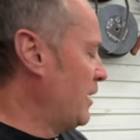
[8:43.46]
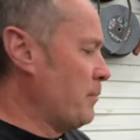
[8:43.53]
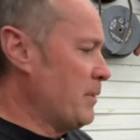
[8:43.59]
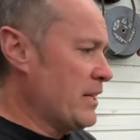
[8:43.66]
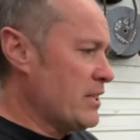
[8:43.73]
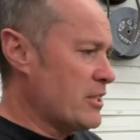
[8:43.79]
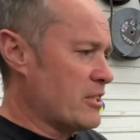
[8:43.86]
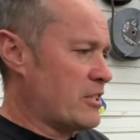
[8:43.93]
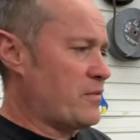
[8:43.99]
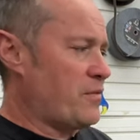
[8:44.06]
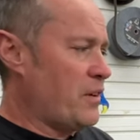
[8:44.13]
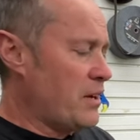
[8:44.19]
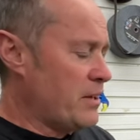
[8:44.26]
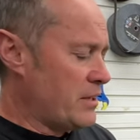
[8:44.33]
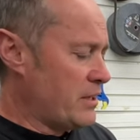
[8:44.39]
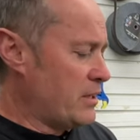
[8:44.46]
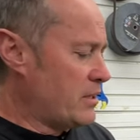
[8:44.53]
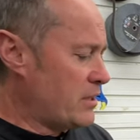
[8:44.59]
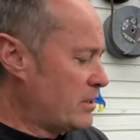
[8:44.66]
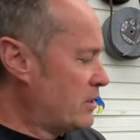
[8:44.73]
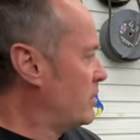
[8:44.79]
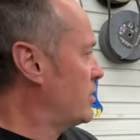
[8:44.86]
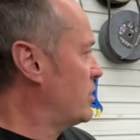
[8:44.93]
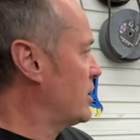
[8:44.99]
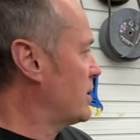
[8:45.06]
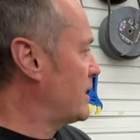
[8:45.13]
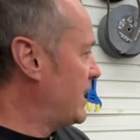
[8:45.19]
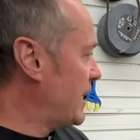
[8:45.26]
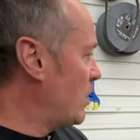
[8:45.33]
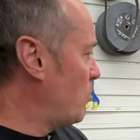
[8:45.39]
I mean, it's just fun to
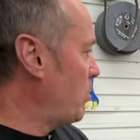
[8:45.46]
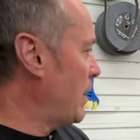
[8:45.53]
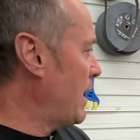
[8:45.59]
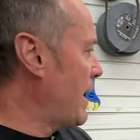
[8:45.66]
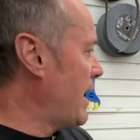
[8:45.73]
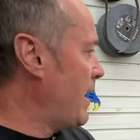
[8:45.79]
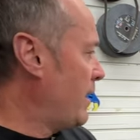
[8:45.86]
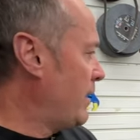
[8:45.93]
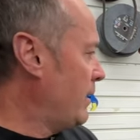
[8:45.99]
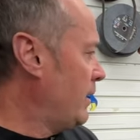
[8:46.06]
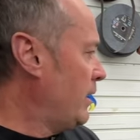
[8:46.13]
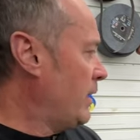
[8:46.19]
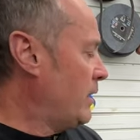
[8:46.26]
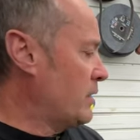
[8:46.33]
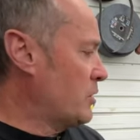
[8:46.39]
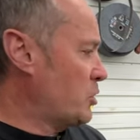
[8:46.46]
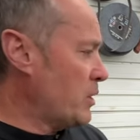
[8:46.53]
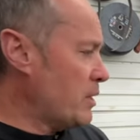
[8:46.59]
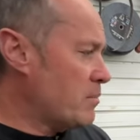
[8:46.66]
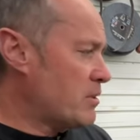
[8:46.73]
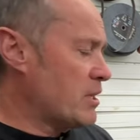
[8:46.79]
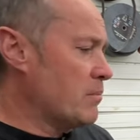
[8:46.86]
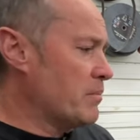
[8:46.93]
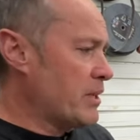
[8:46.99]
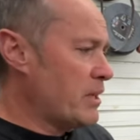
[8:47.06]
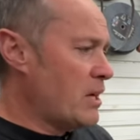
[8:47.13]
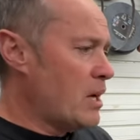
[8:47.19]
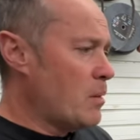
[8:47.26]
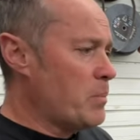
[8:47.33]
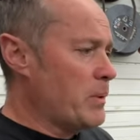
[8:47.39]
just get a plan and dream something
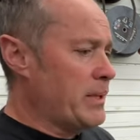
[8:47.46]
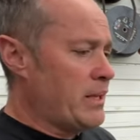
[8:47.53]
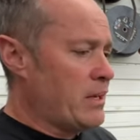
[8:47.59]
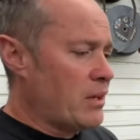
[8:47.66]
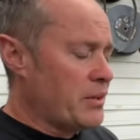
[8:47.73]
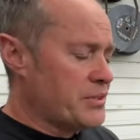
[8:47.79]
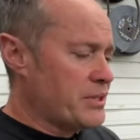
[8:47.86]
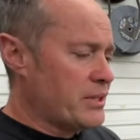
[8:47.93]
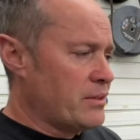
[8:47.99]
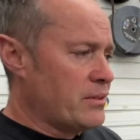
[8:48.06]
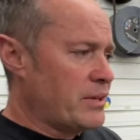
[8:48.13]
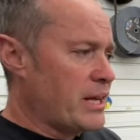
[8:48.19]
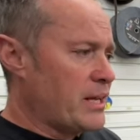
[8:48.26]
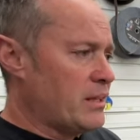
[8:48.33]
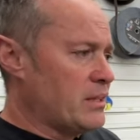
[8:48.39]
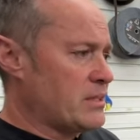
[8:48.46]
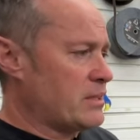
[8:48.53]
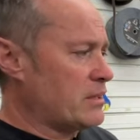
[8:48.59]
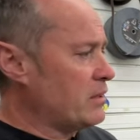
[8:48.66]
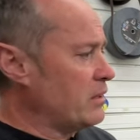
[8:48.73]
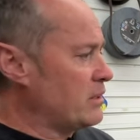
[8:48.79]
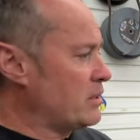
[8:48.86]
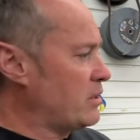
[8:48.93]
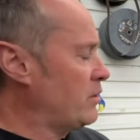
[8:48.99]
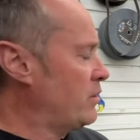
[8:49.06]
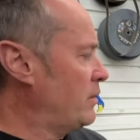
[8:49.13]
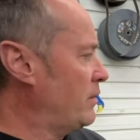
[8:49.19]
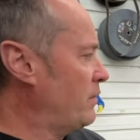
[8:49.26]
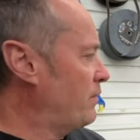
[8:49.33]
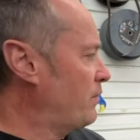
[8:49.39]
up, and then all of a sudden, okay, let's go
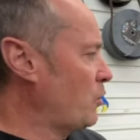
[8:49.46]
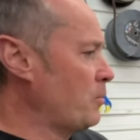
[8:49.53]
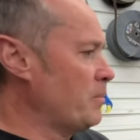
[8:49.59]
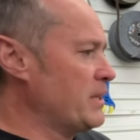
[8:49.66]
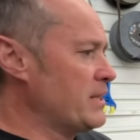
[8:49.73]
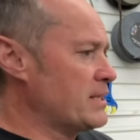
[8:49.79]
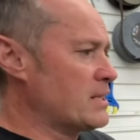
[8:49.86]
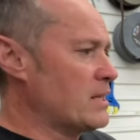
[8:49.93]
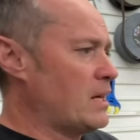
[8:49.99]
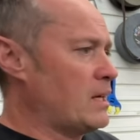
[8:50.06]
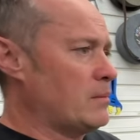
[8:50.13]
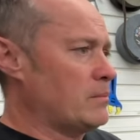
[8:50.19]
to forming this up.